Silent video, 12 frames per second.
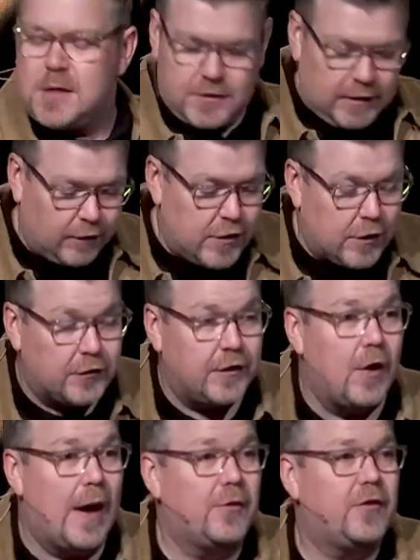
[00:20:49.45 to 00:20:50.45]
Several years
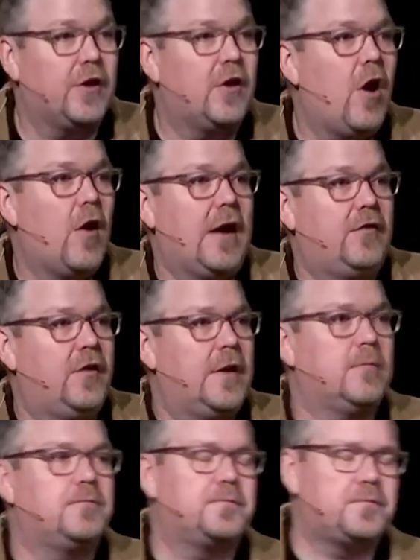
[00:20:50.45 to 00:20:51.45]
ago, I was in a car
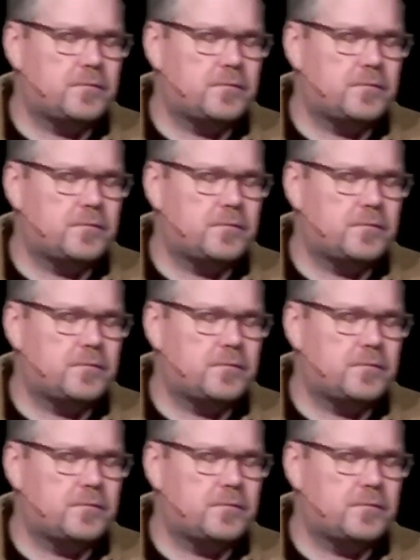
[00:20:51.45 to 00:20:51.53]
accident,